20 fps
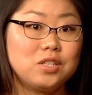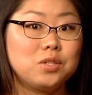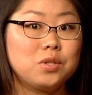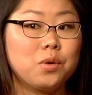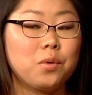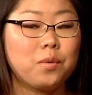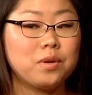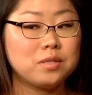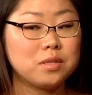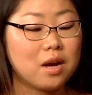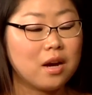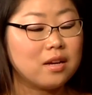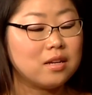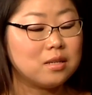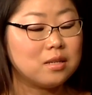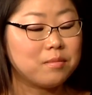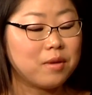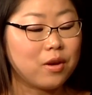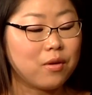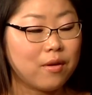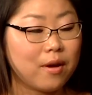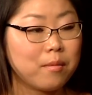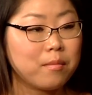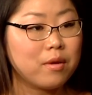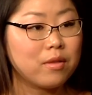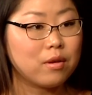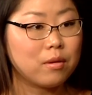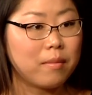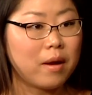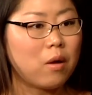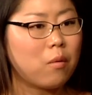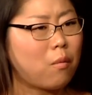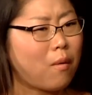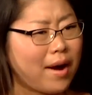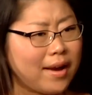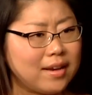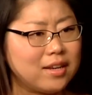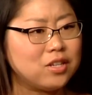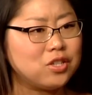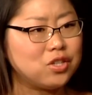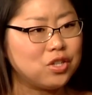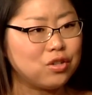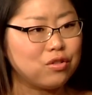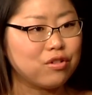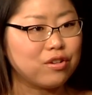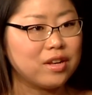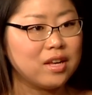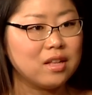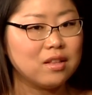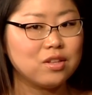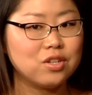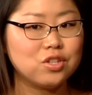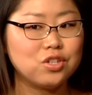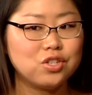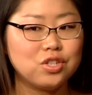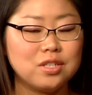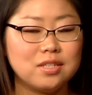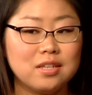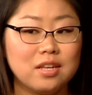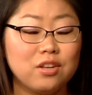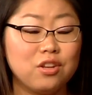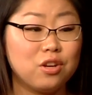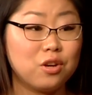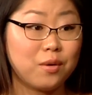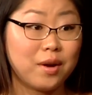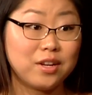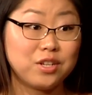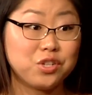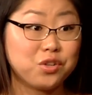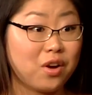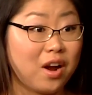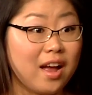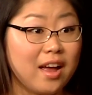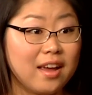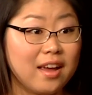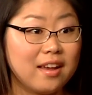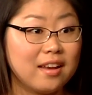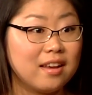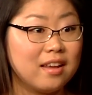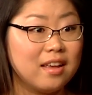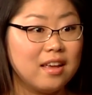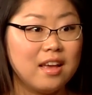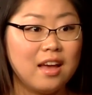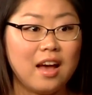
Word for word: So when talking to my grandmother about why didn't she learn English, she said, you know, I tried